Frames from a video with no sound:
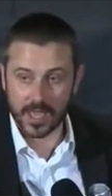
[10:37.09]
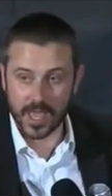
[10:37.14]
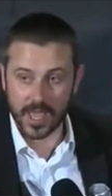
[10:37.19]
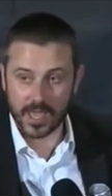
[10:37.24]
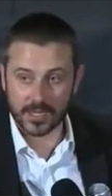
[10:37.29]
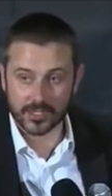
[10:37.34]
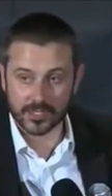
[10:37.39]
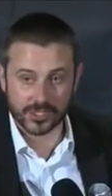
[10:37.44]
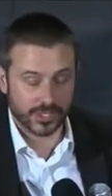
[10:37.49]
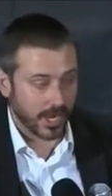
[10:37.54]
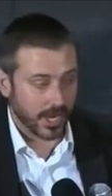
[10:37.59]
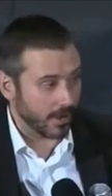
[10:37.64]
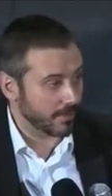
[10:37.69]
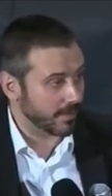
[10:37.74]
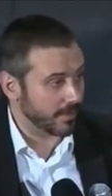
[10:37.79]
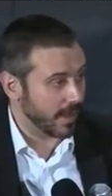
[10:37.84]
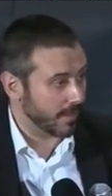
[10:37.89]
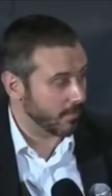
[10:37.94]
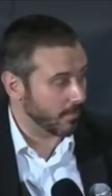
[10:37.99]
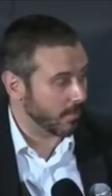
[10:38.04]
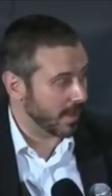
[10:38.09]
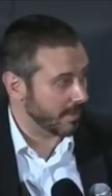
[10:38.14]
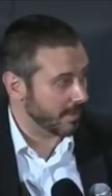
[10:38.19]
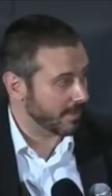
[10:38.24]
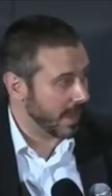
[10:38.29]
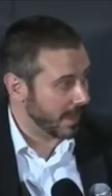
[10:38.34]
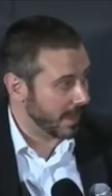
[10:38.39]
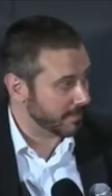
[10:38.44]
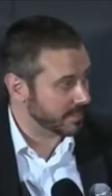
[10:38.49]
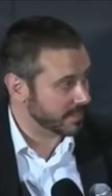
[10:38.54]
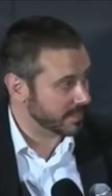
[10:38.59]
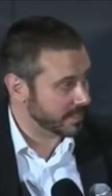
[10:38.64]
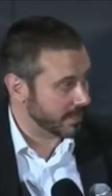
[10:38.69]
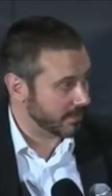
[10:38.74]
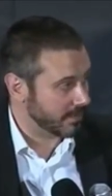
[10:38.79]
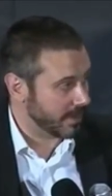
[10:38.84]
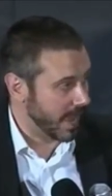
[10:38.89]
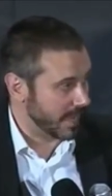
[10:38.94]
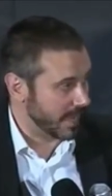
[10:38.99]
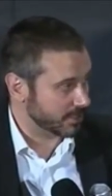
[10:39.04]
and share them with Amnesty
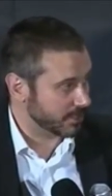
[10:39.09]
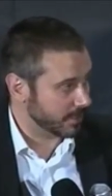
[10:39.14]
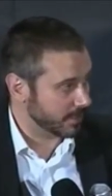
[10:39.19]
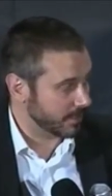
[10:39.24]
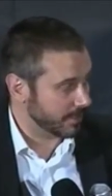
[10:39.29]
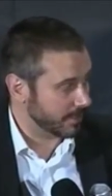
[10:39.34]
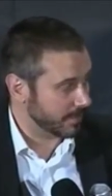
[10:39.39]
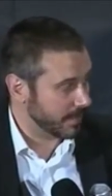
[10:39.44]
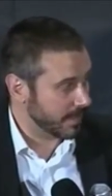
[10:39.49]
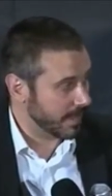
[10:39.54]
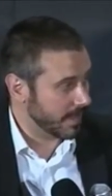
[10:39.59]
International.